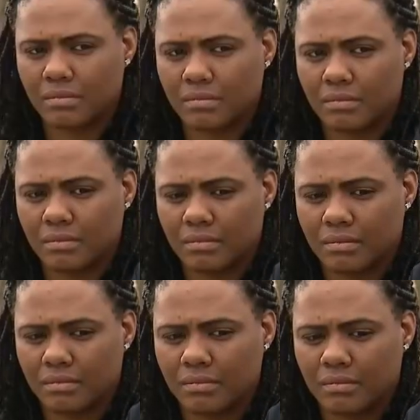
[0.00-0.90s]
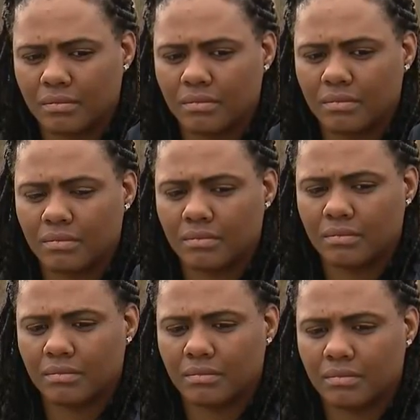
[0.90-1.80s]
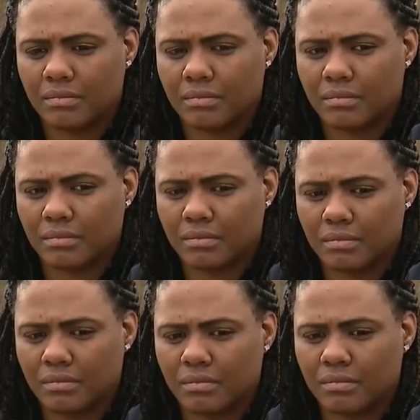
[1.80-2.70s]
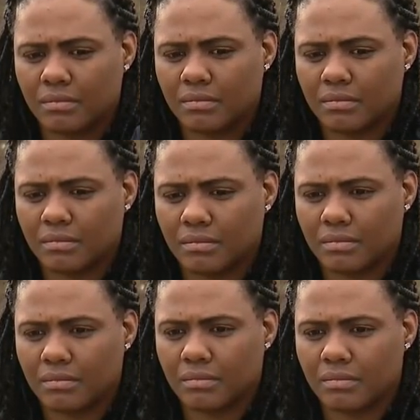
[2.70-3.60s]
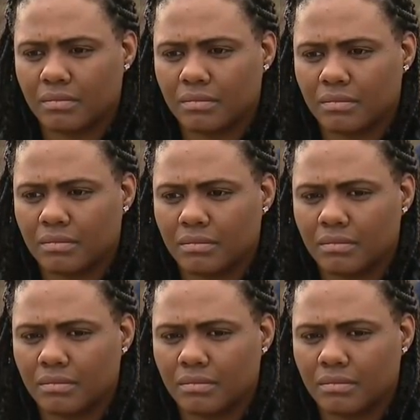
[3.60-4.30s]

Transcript: [no speech]